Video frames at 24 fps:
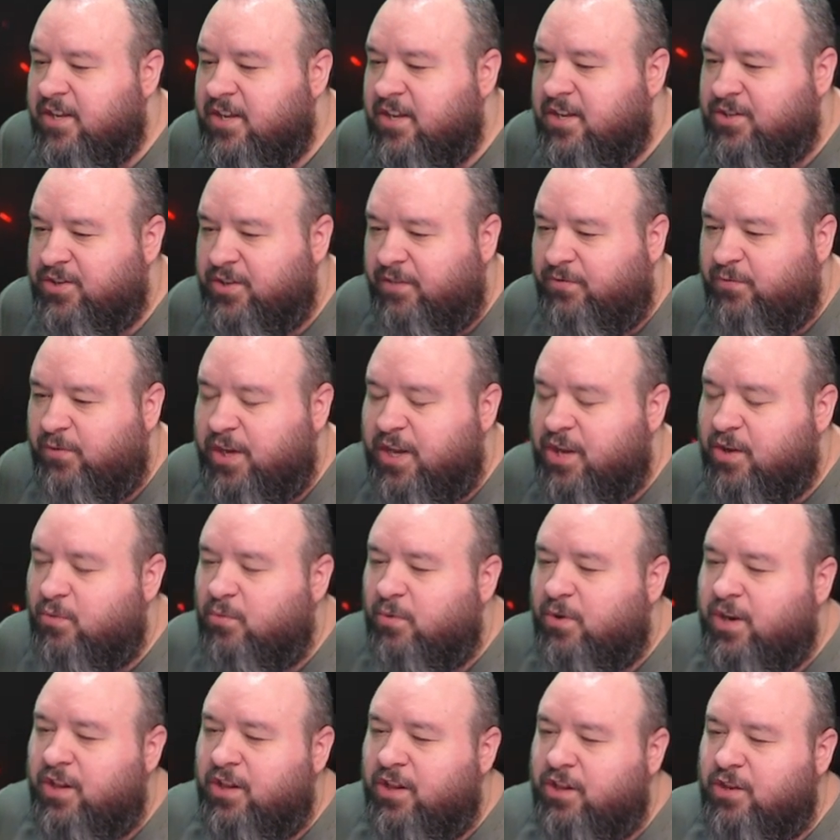So if we don't
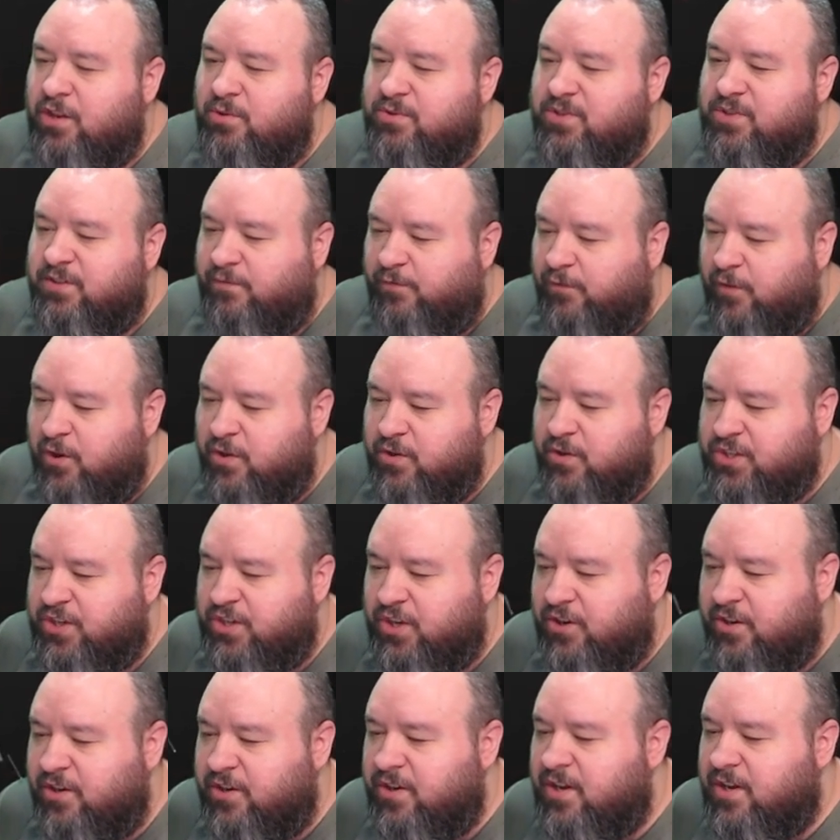want to lose the first
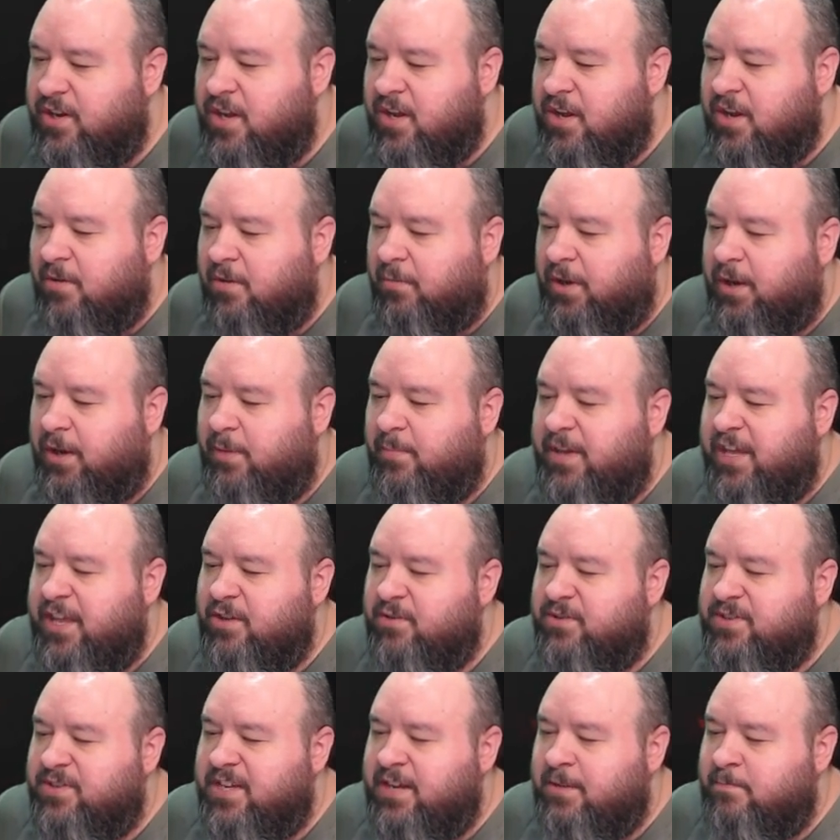turn, we're going to be
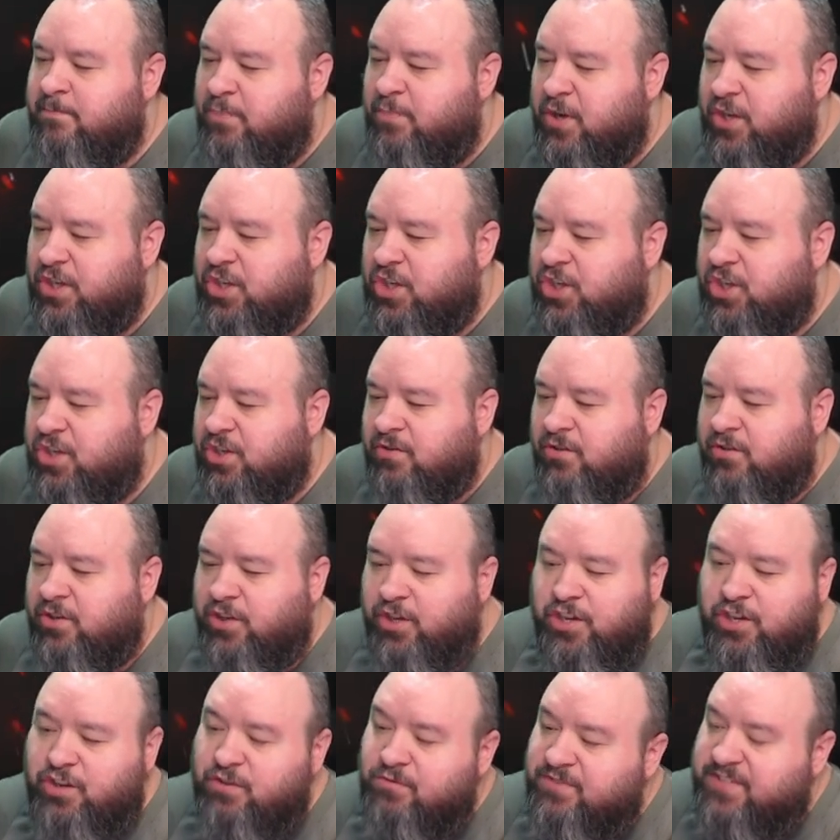using Butch.
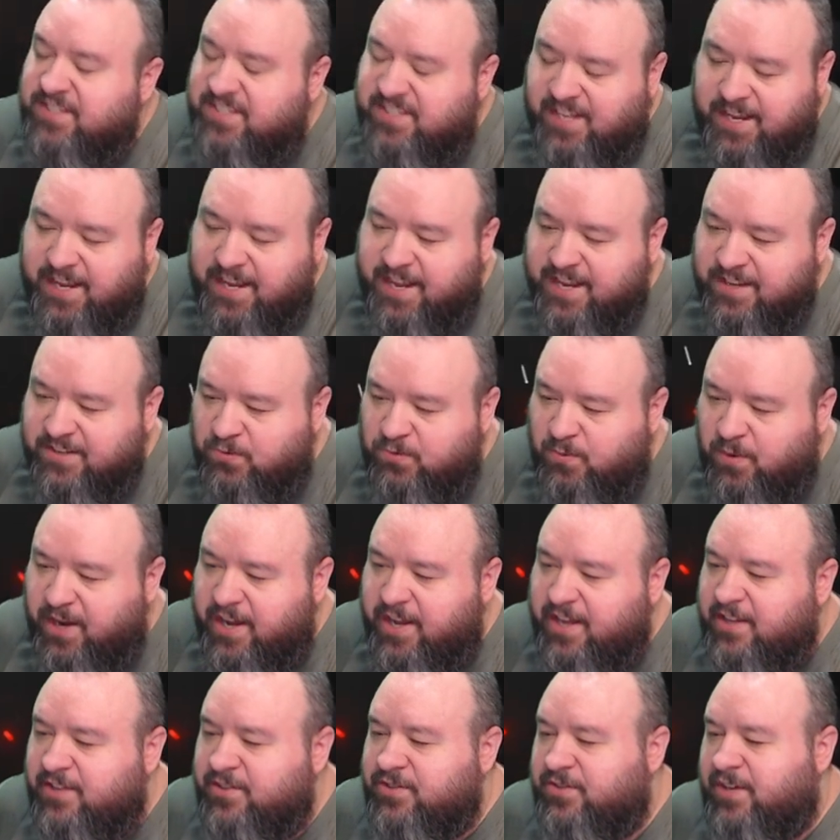Could use Sting as
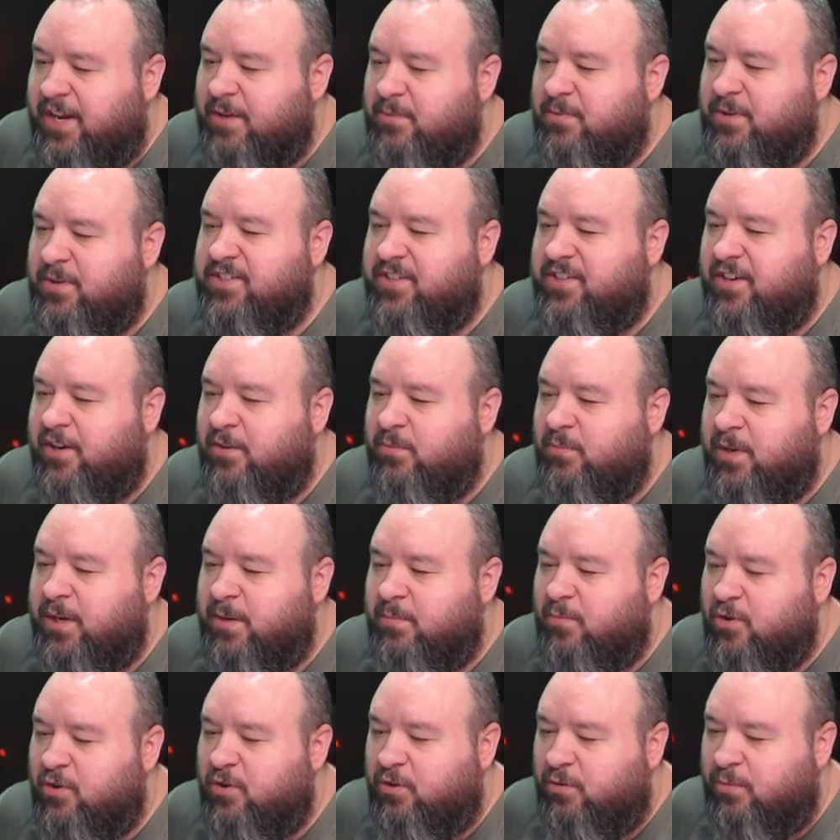well so that we start with
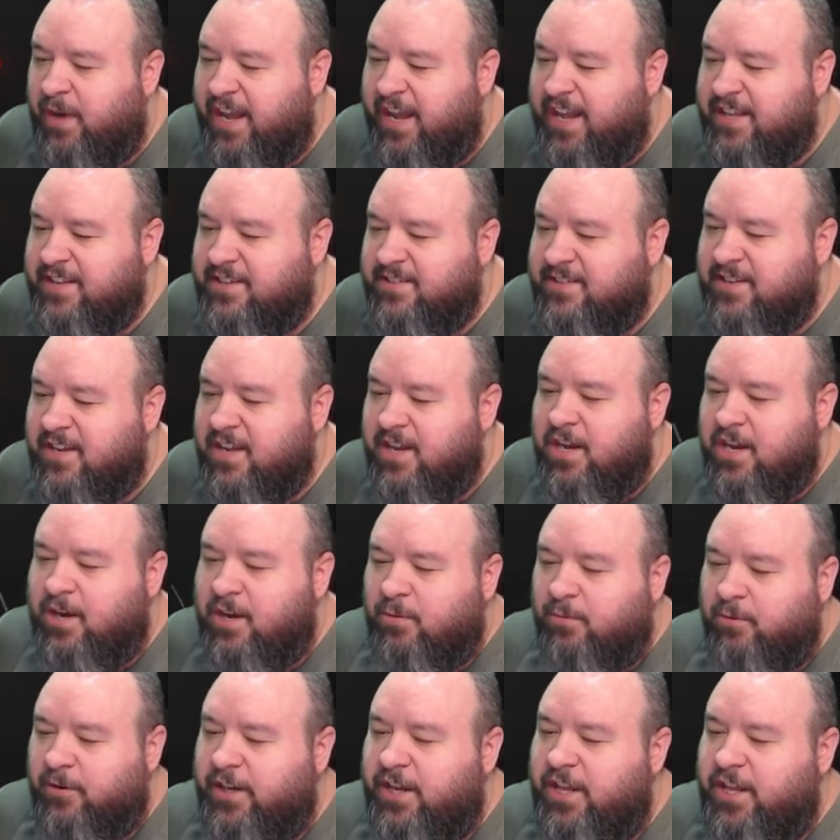more reds.
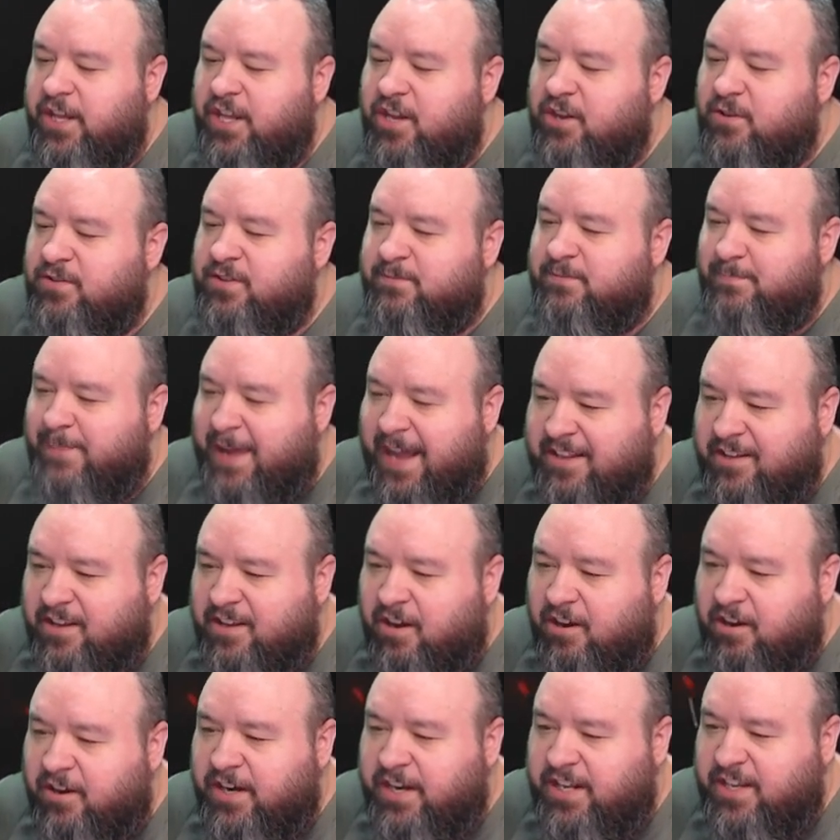We're going to use Matt
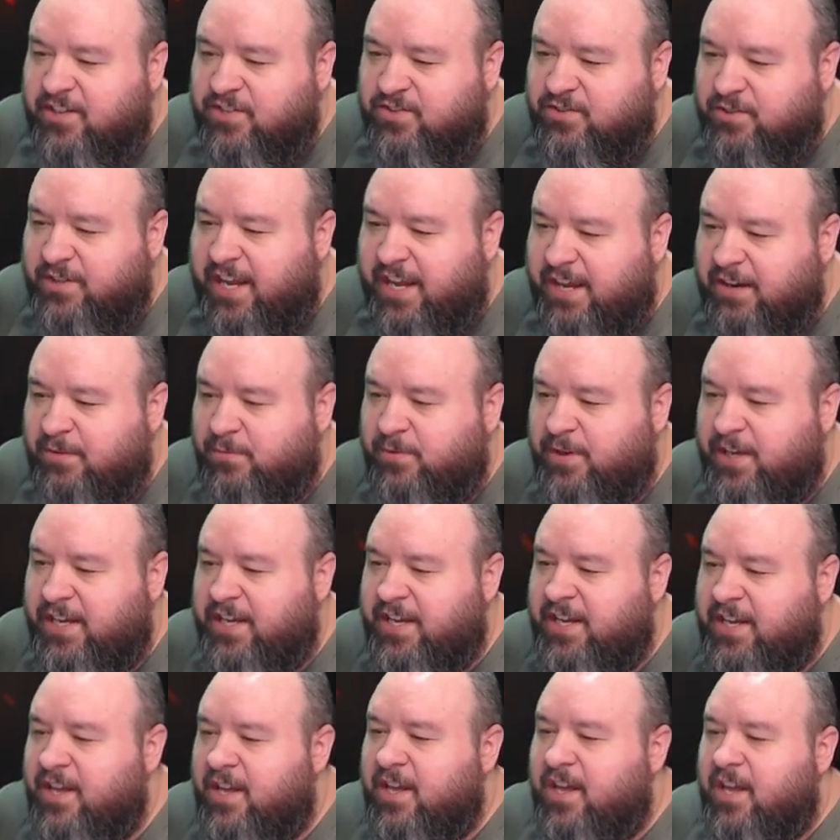Hardy so that
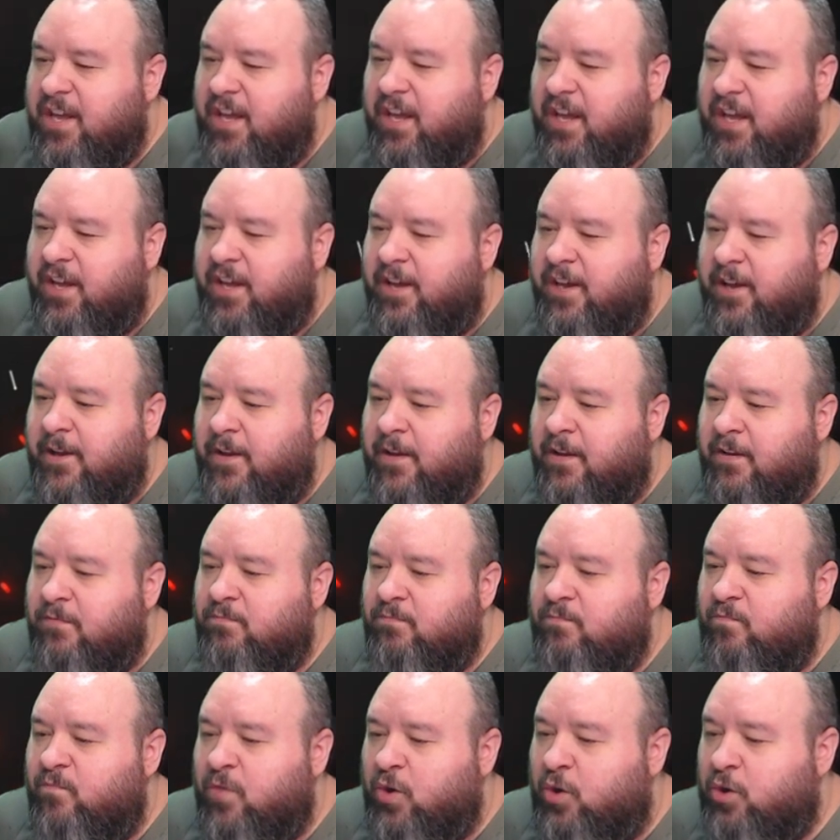we, uh,
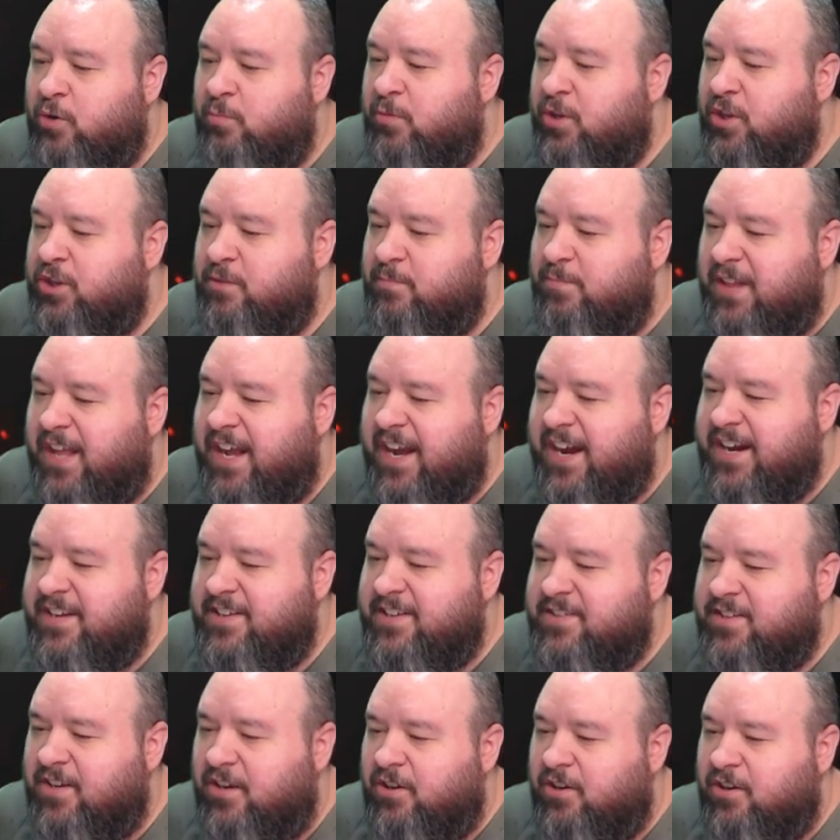our
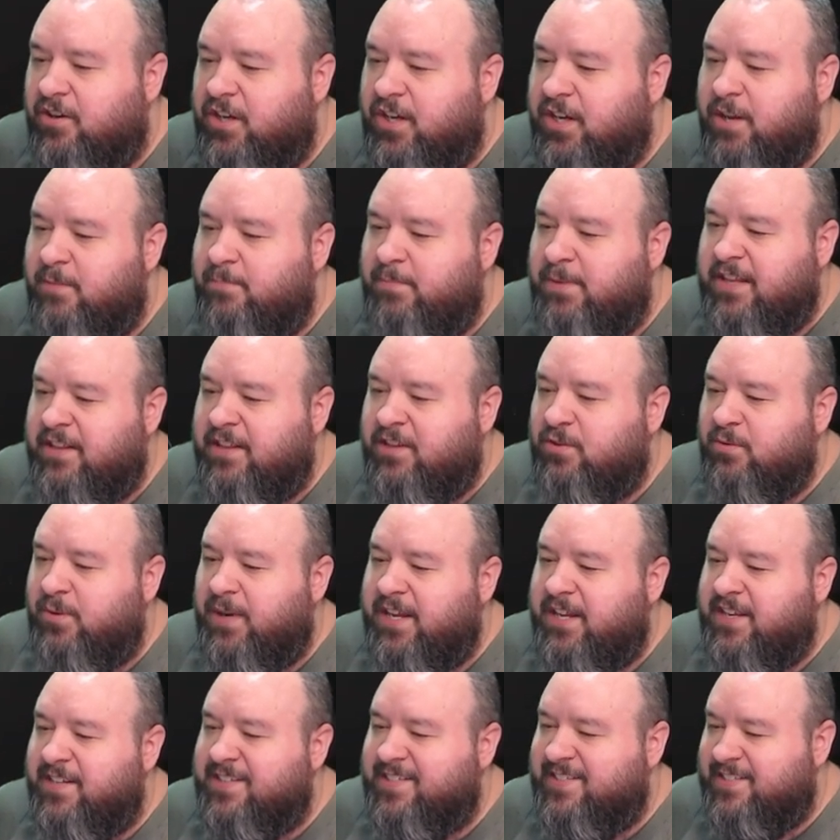multiplies are going to be
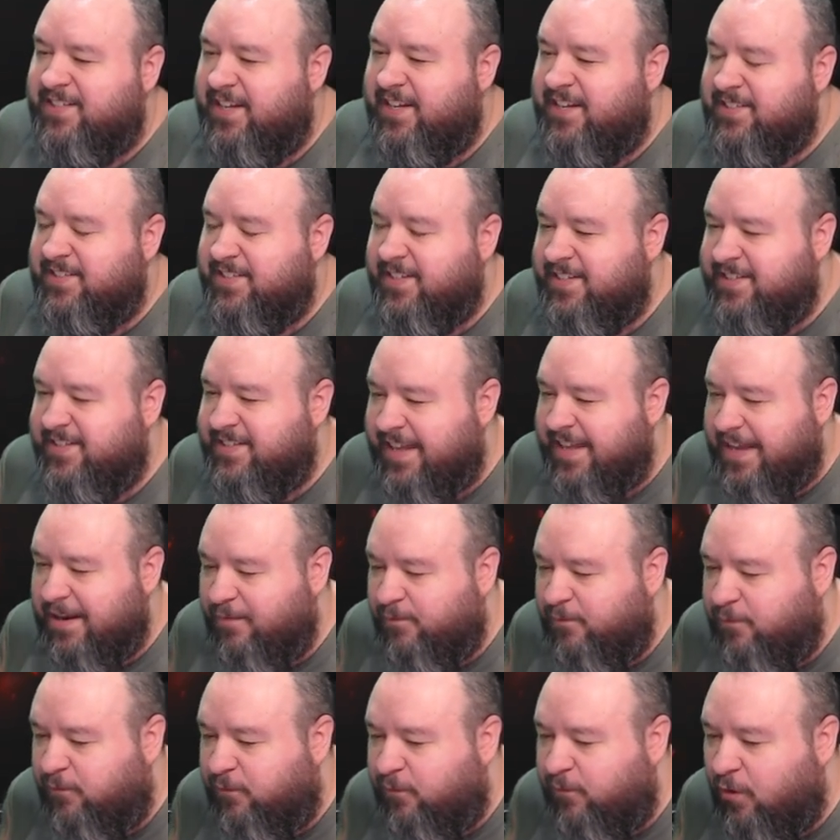doing six instead
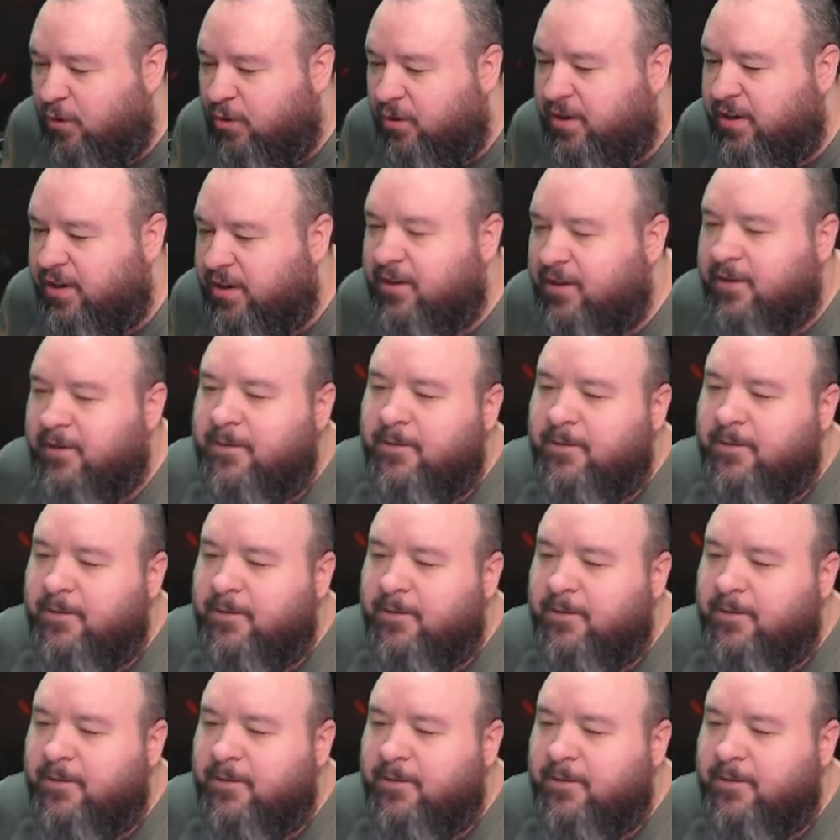of four.